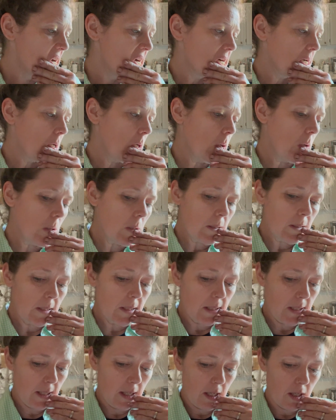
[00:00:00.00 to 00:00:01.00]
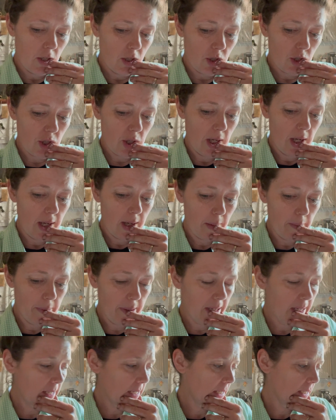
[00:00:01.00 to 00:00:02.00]
cornstarch,
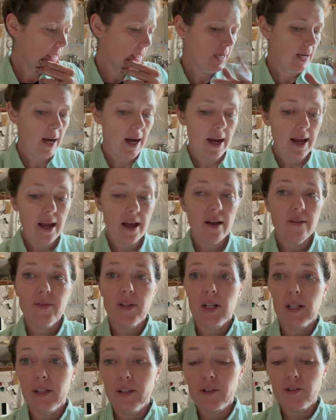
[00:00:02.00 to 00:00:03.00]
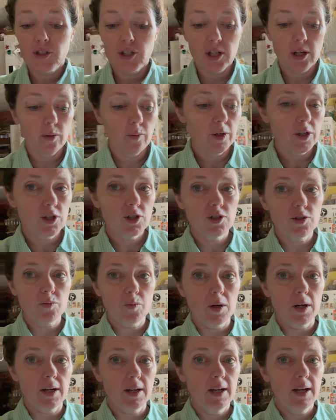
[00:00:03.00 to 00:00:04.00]
but I have the clear gel, which is
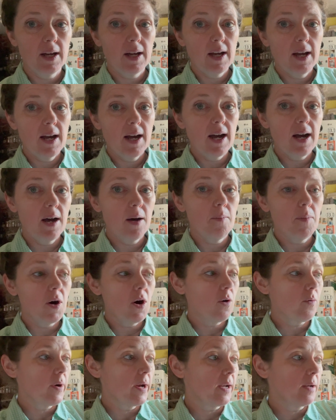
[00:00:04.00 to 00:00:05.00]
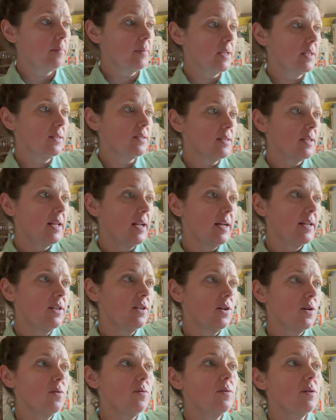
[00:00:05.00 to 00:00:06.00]
what Ball recommends, and I
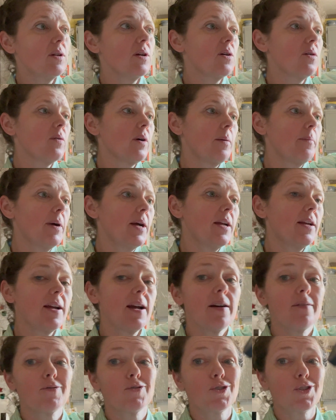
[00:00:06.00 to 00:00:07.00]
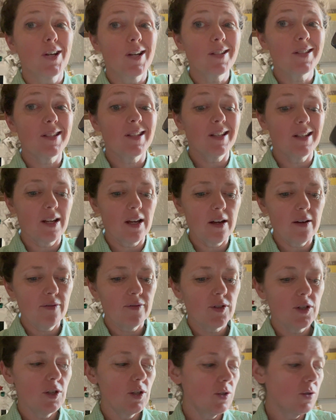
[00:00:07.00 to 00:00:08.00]
don't know, I might have just enough
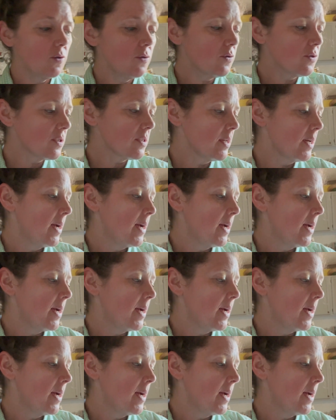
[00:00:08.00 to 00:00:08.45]
to use,